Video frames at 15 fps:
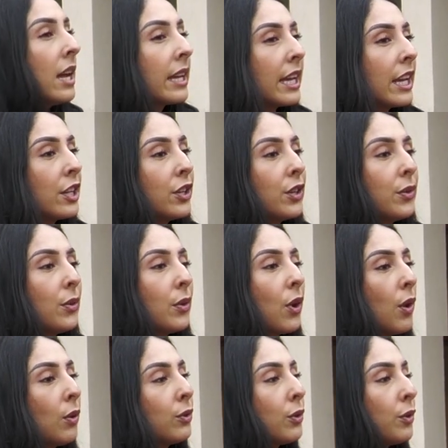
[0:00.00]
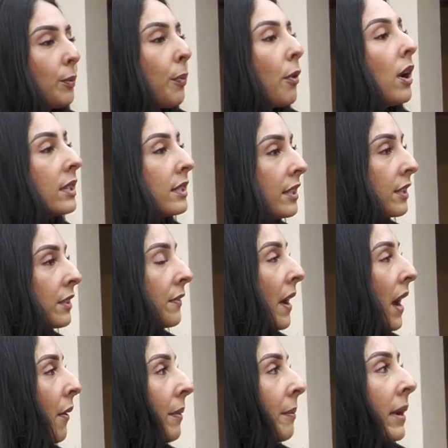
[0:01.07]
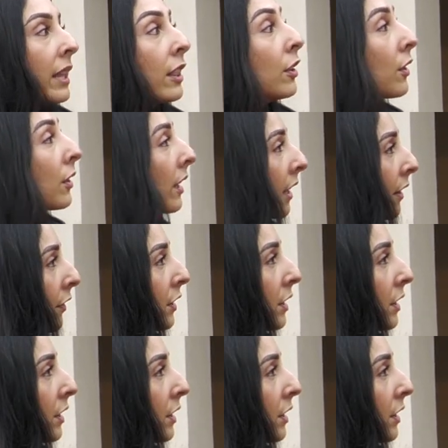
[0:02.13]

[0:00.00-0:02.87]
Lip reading: can you go through the process of how it might look like for